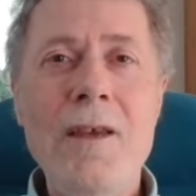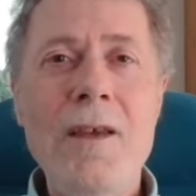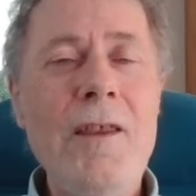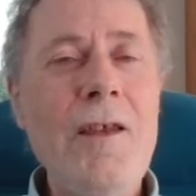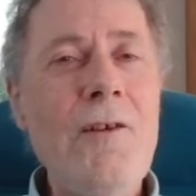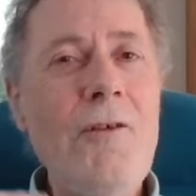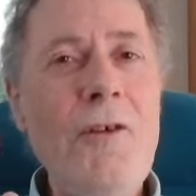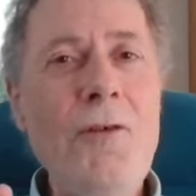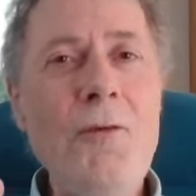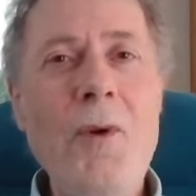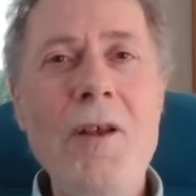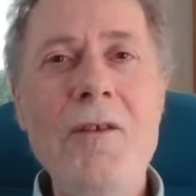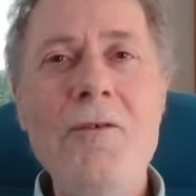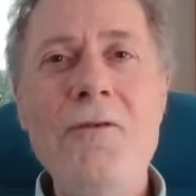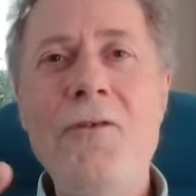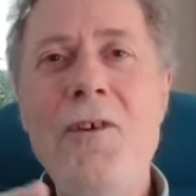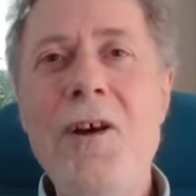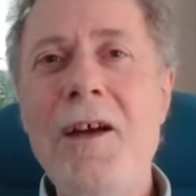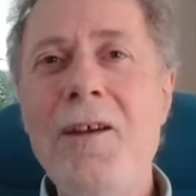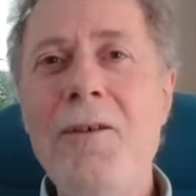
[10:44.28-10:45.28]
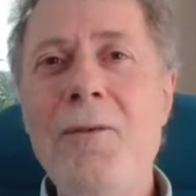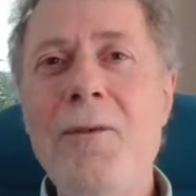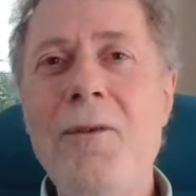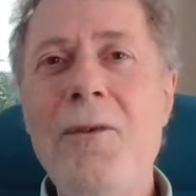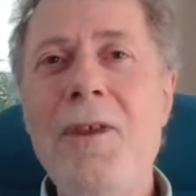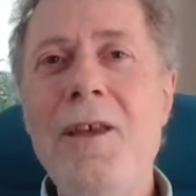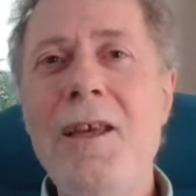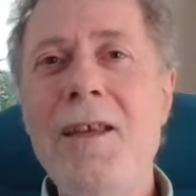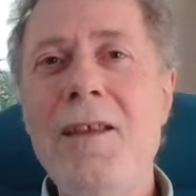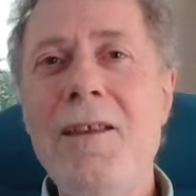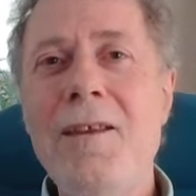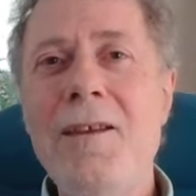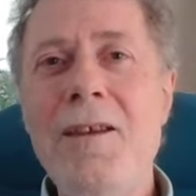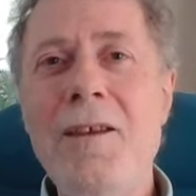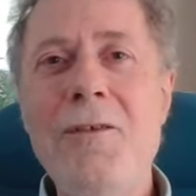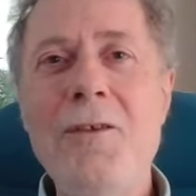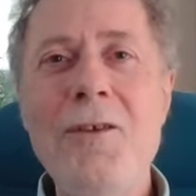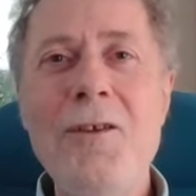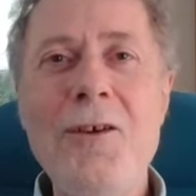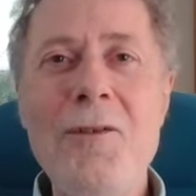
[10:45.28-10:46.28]
There is one final thing that
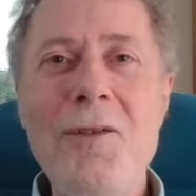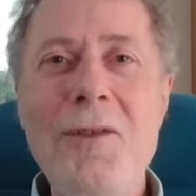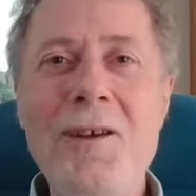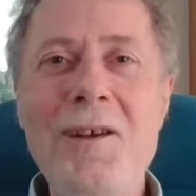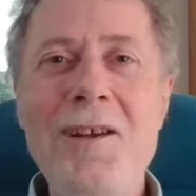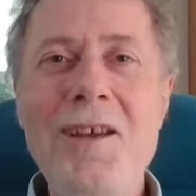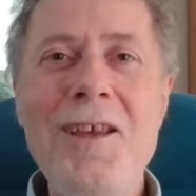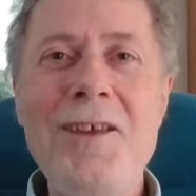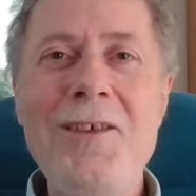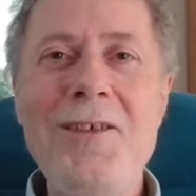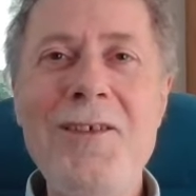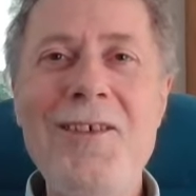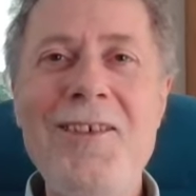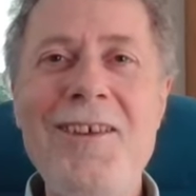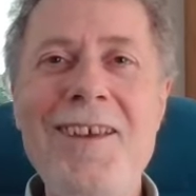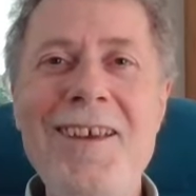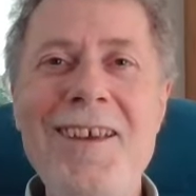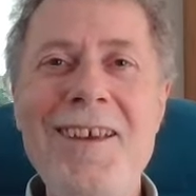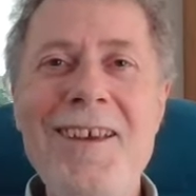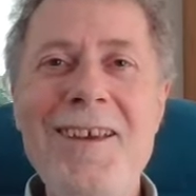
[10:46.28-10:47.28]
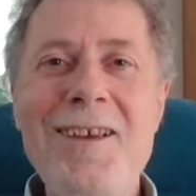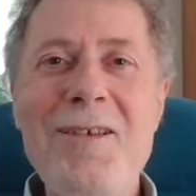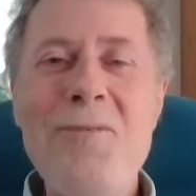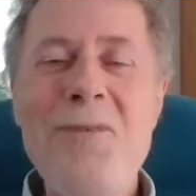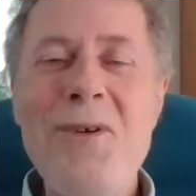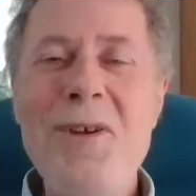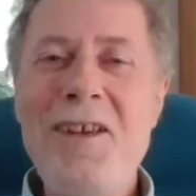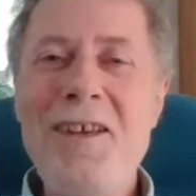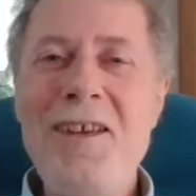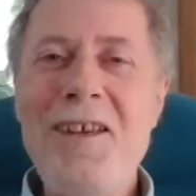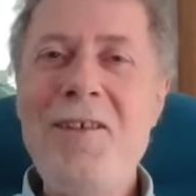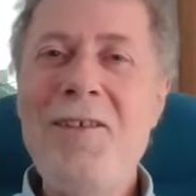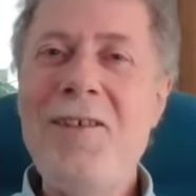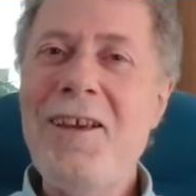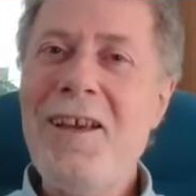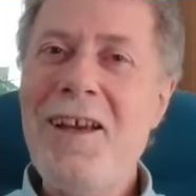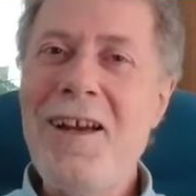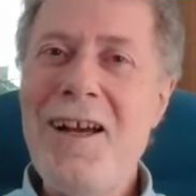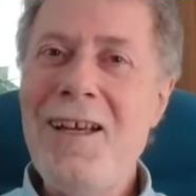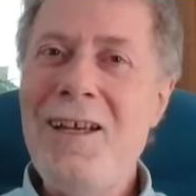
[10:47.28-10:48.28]
isn't on the list, but it is a
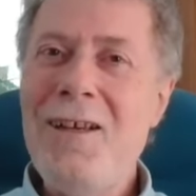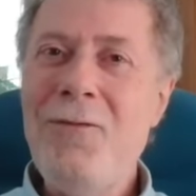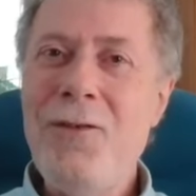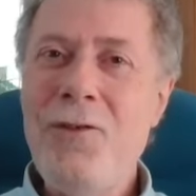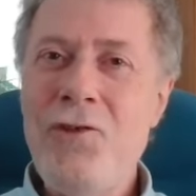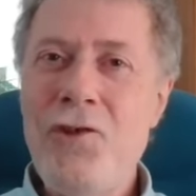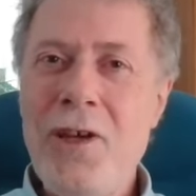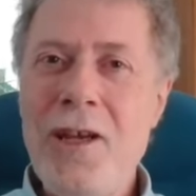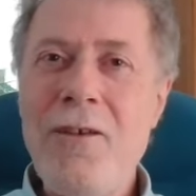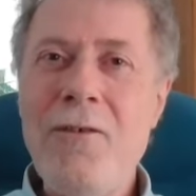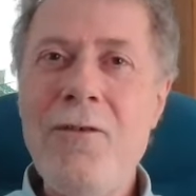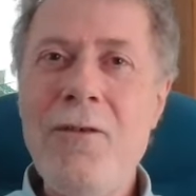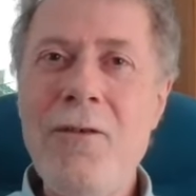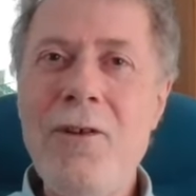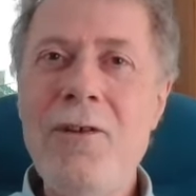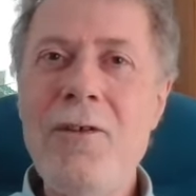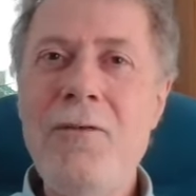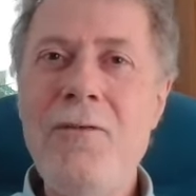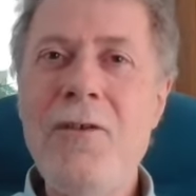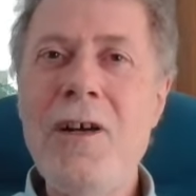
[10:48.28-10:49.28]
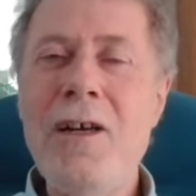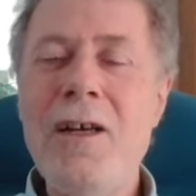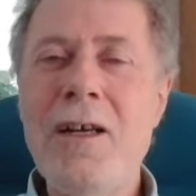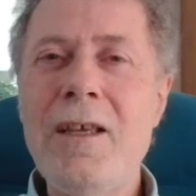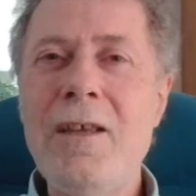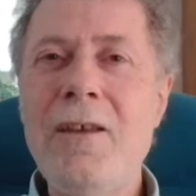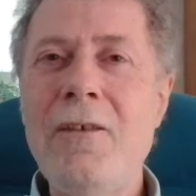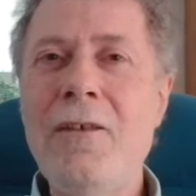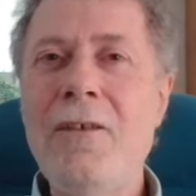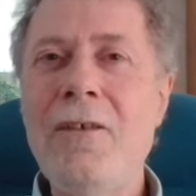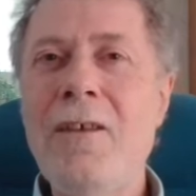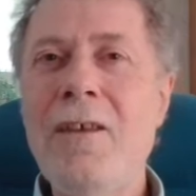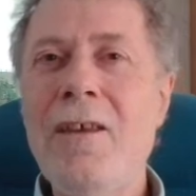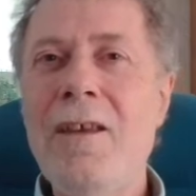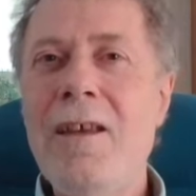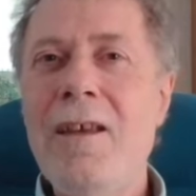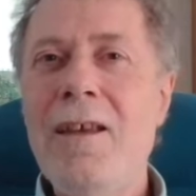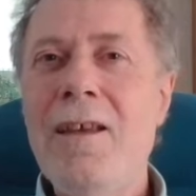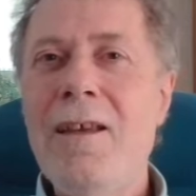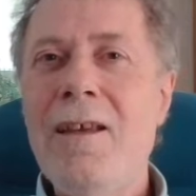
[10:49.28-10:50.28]
kind of a general advice,
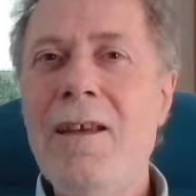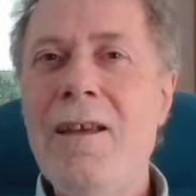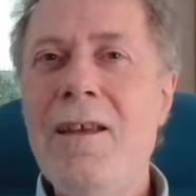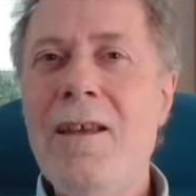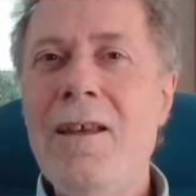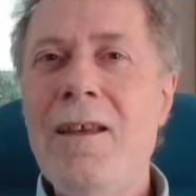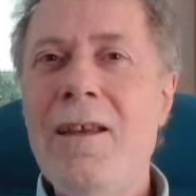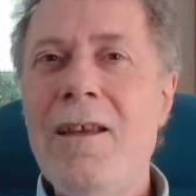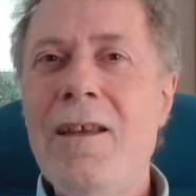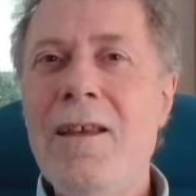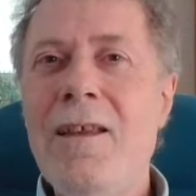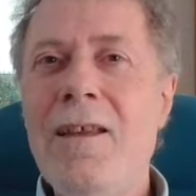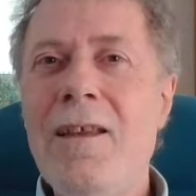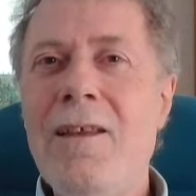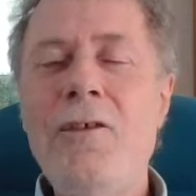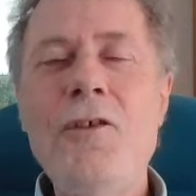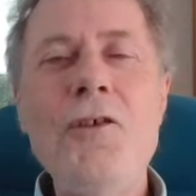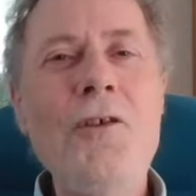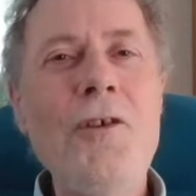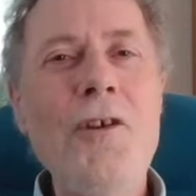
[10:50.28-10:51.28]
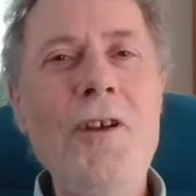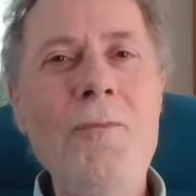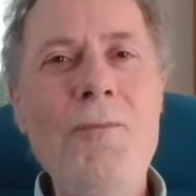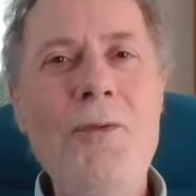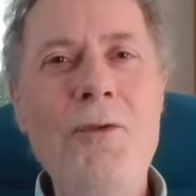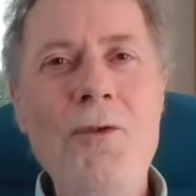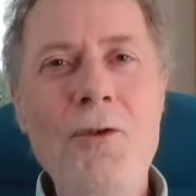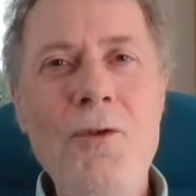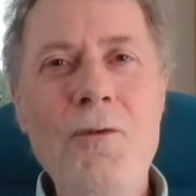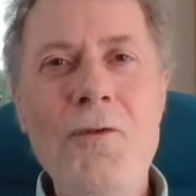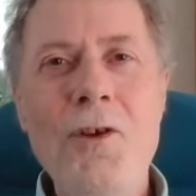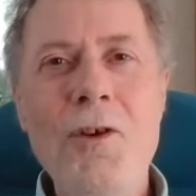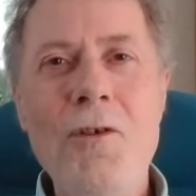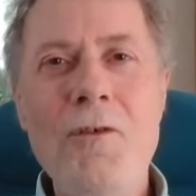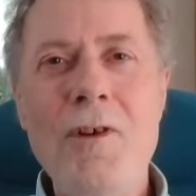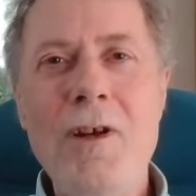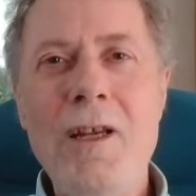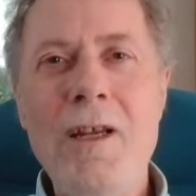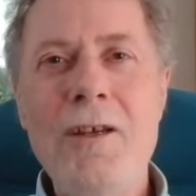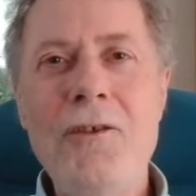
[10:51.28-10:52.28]
that you can improve your
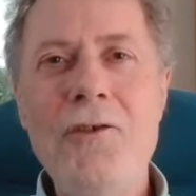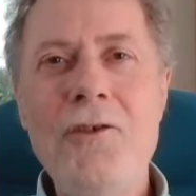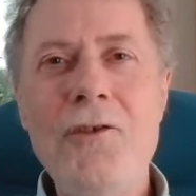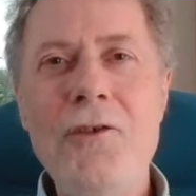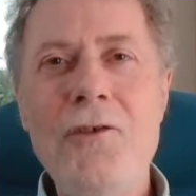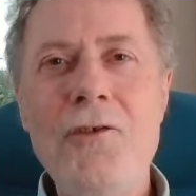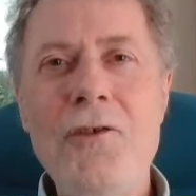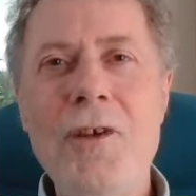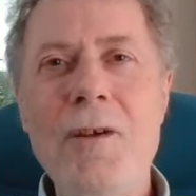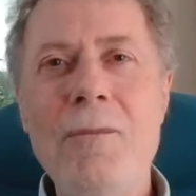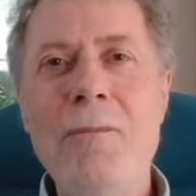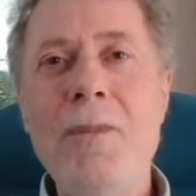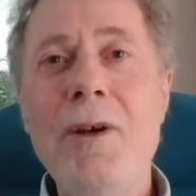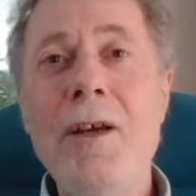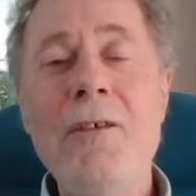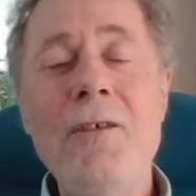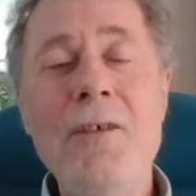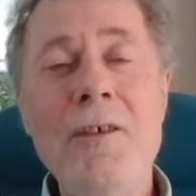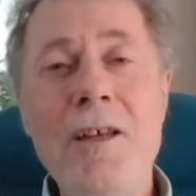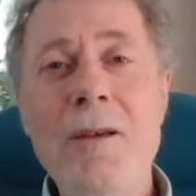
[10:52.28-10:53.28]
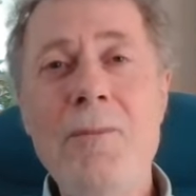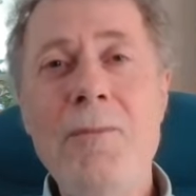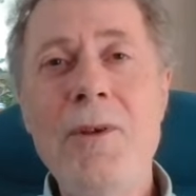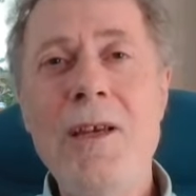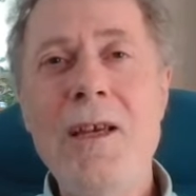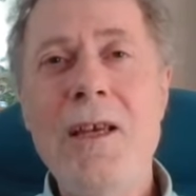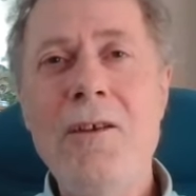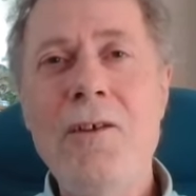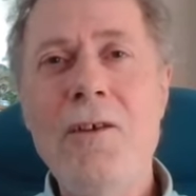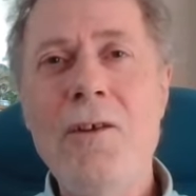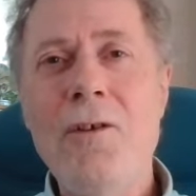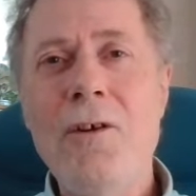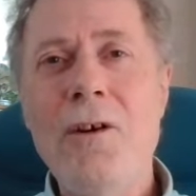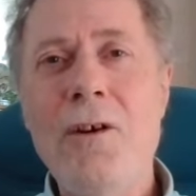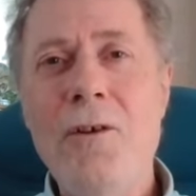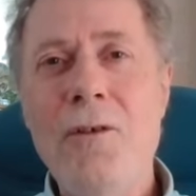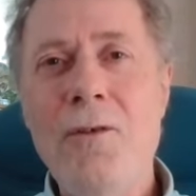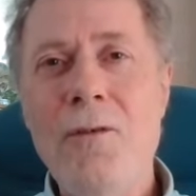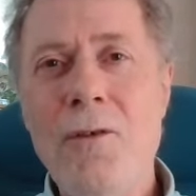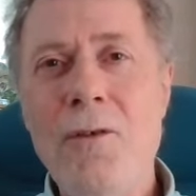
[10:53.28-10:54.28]
relationship by sleeping in your
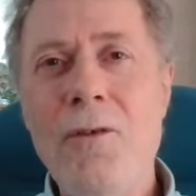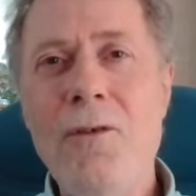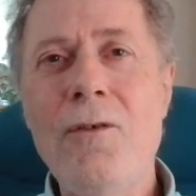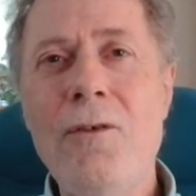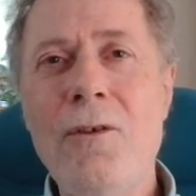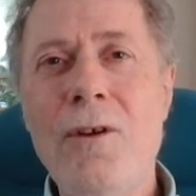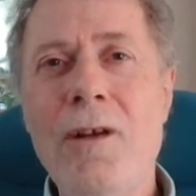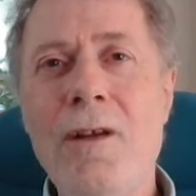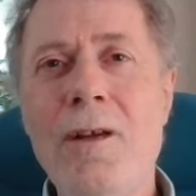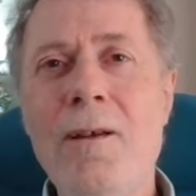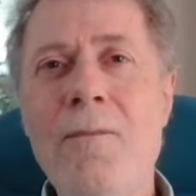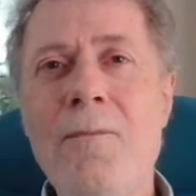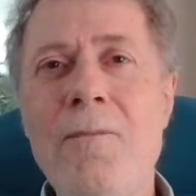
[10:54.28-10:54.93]
own aura.